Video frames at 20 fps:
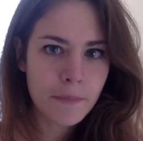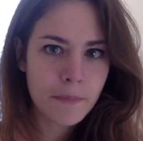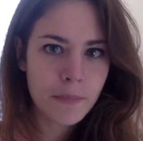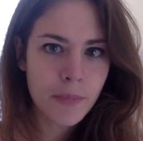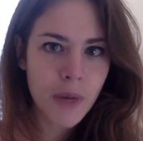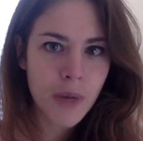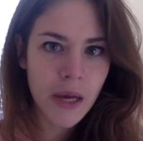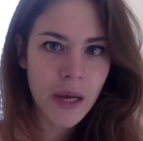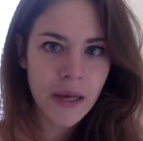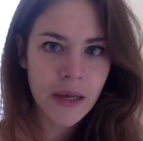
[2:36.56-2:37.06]

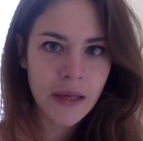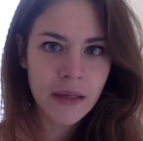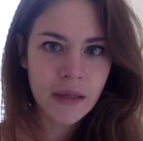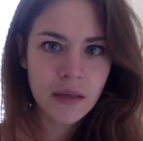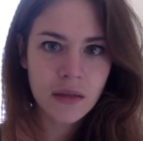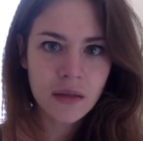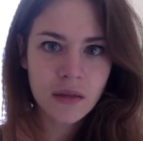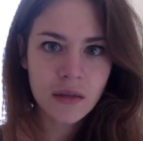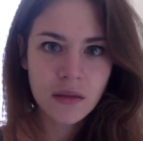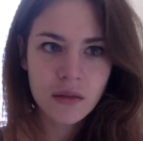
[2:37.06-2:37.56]
But
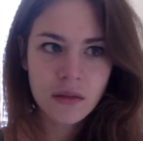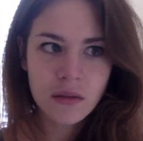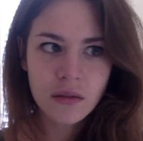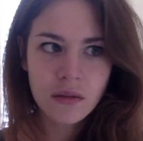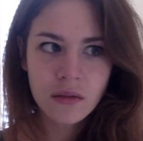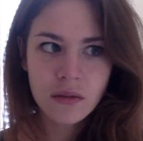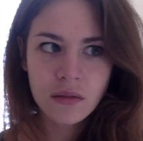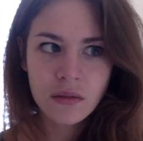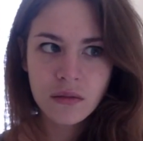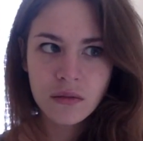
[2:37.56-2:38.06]

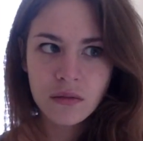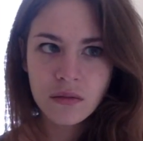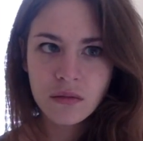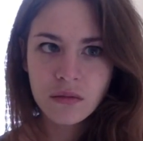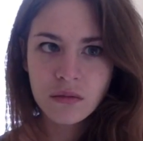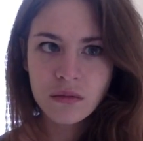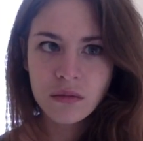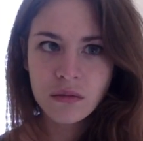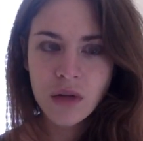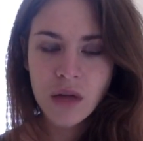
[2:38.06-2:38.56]

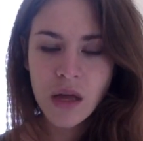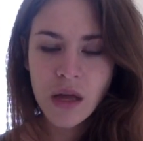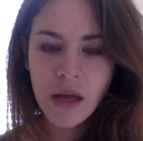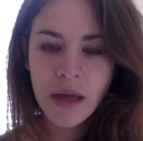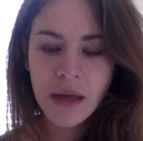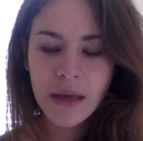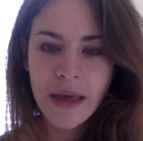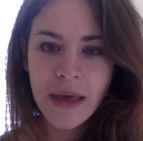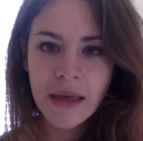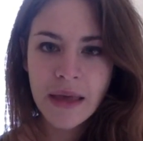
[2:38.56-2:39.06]

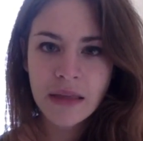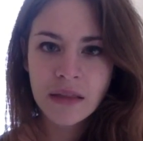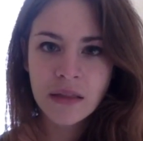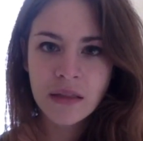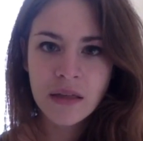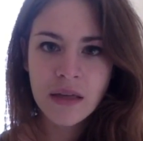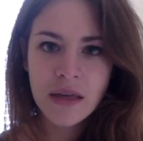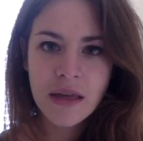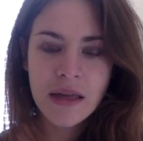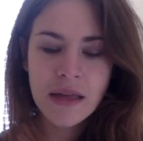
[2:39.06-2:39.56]
again,
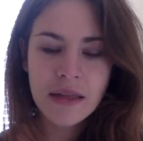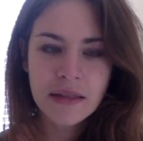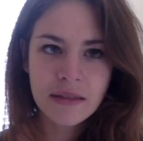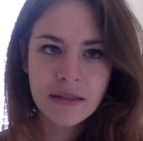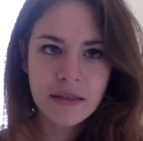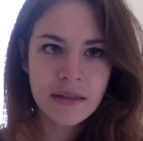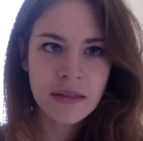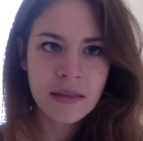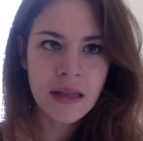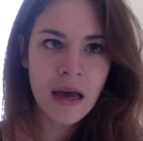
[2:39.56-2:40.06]

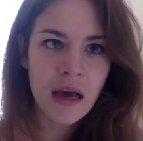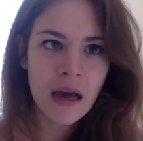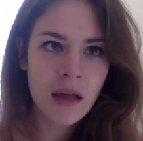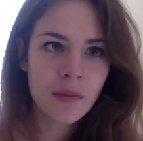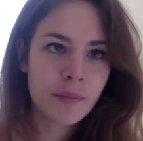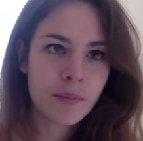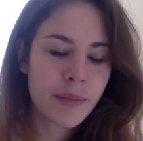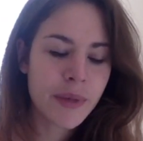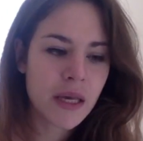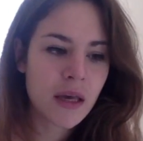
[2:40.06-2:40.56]
it's
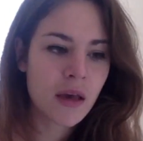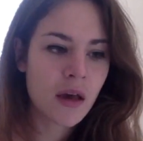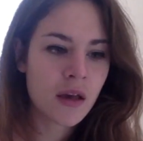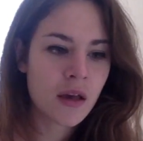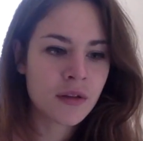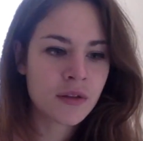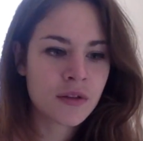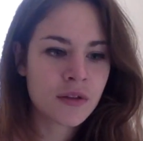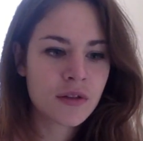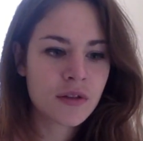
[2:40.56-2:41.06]
not
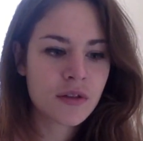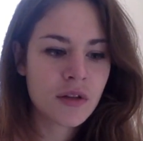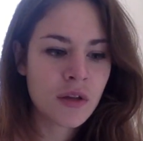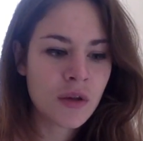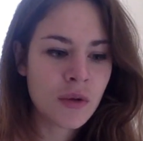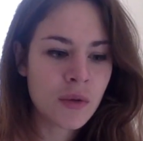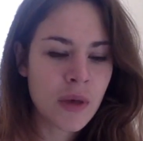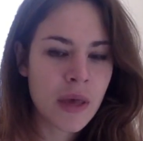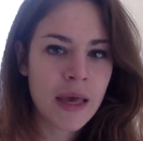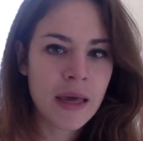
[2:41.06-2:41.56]
because
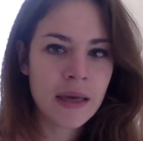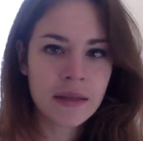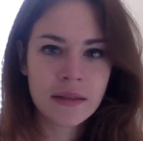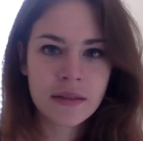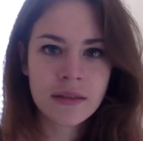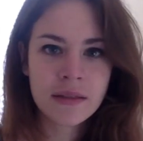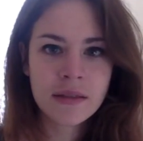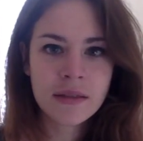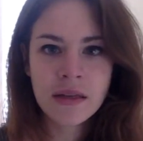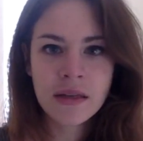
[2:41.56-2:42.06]
you can't
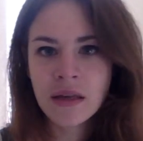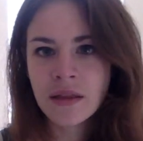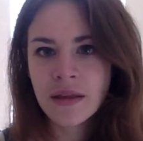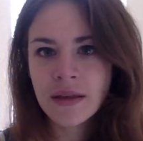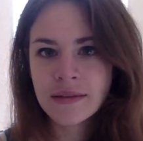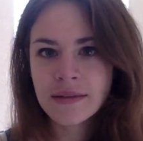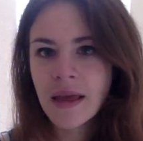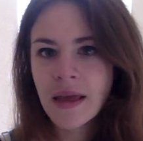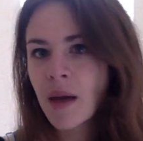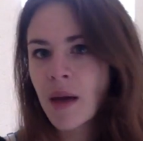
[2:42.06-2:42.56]
see
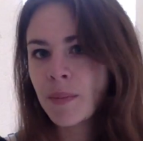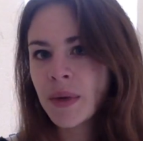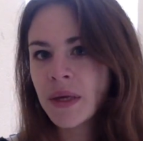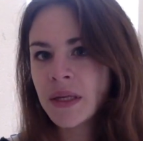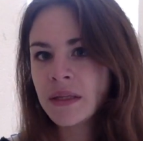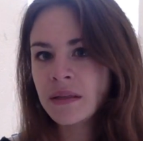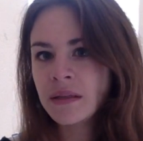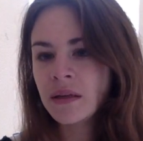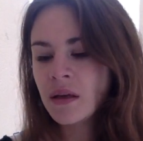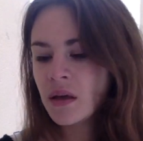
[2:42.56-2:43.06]
this
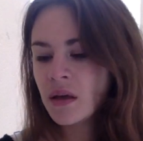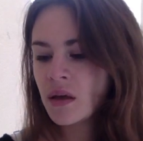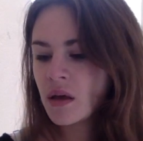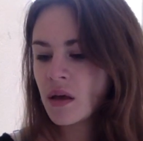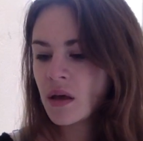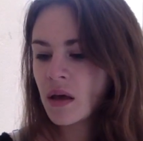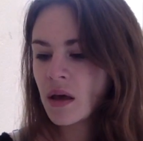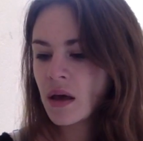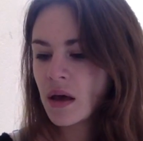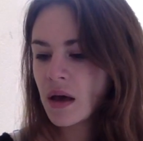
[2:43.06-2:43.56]
happen
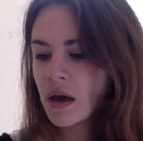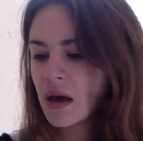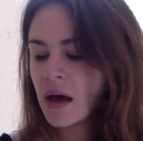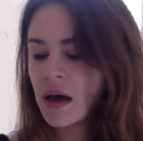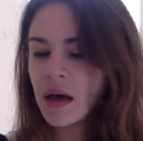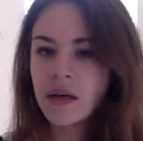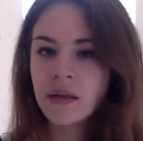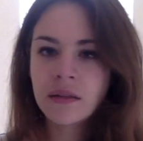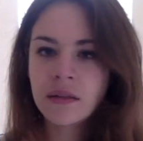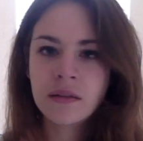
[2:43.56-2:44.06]

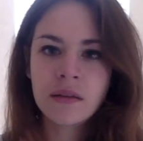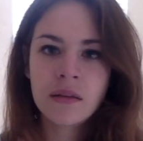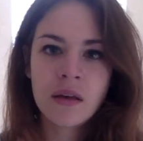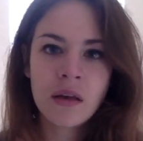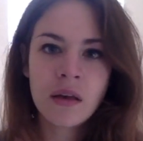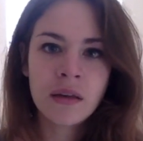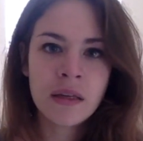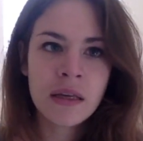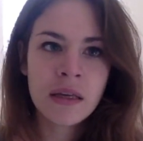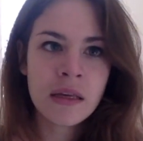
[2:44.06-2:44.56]
on
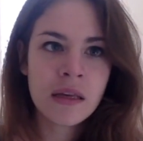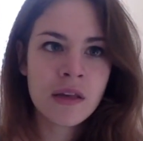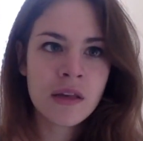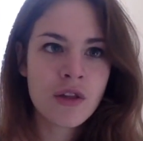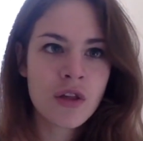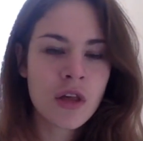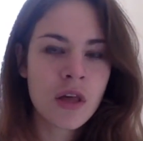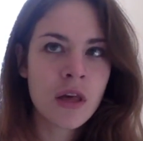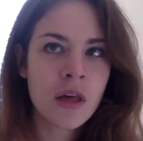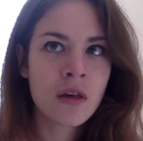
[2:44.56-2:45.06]
an
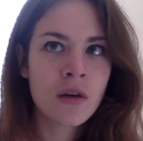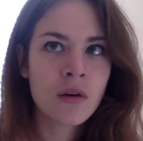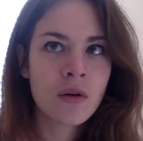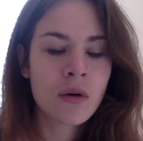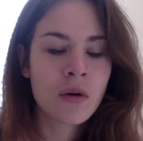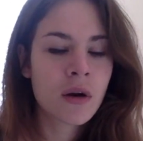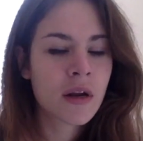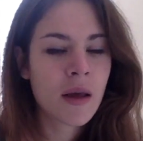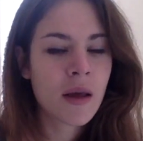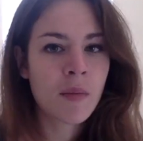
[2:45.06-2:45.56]
EEG
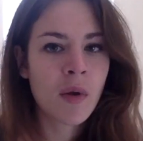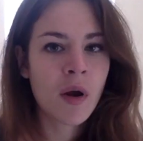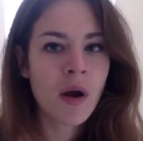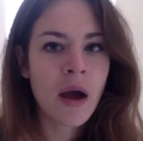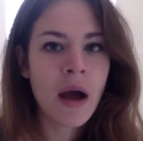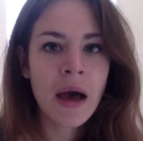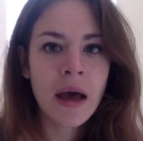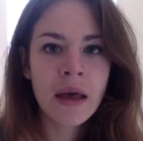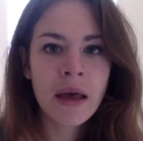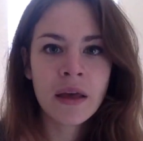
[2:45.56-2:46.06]
or an
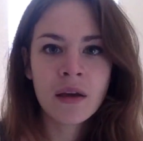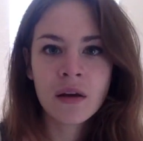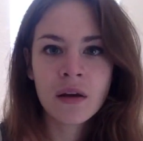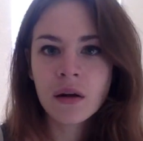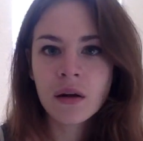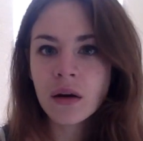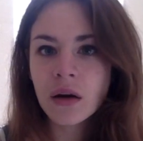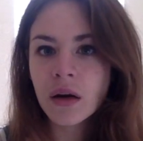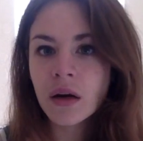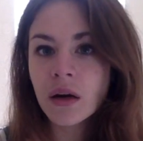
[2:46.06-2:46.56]
MRI
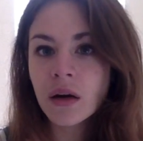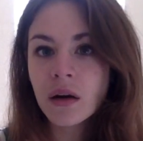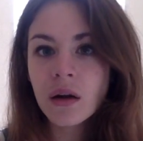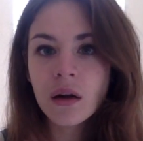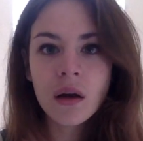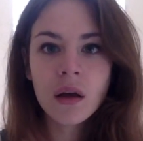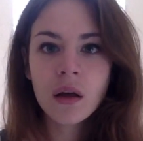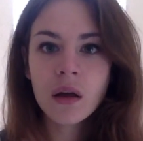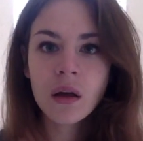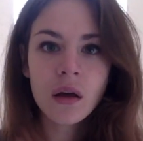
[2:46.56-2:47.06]
or
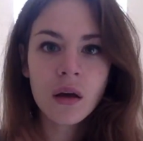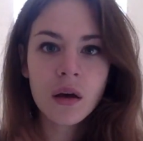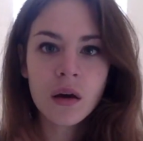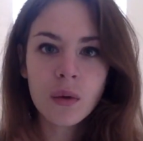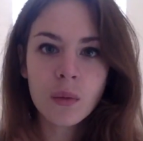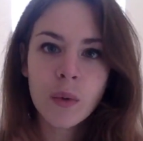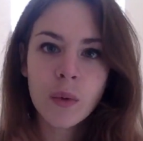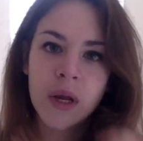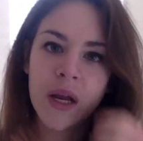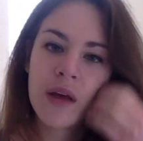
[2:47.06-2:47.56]

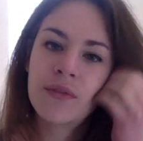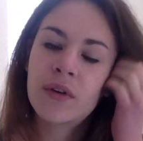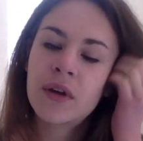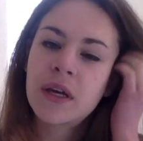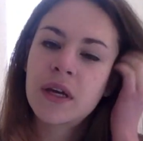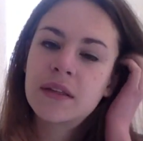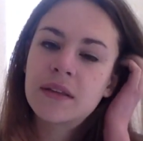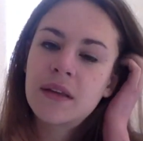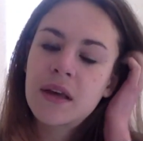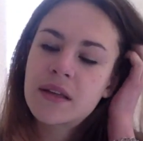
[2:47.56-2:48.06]
whatever.
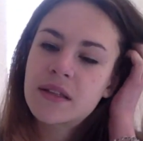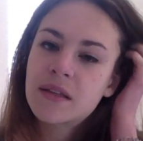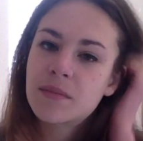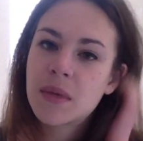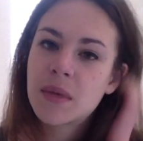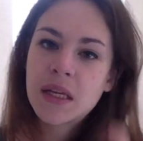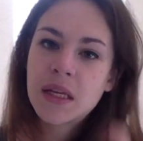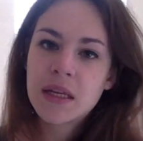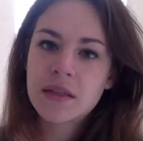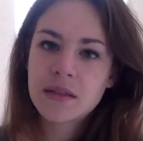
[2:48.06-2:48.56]
It doesn't
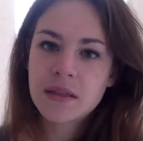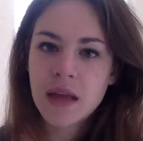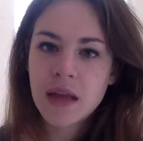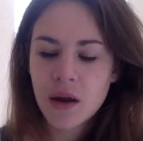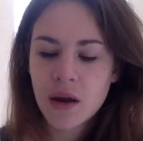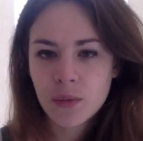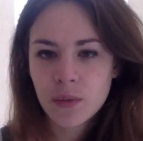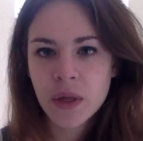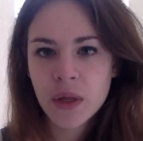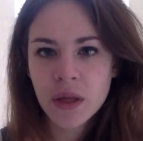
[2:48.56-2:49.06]
mean it's
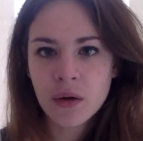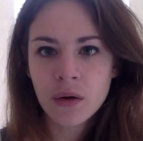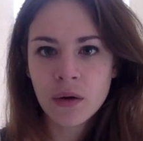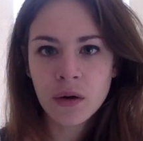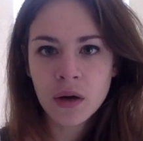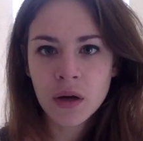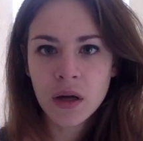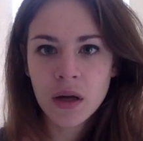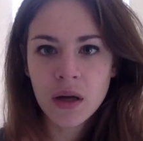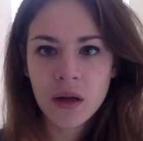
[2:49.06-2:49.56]
not real.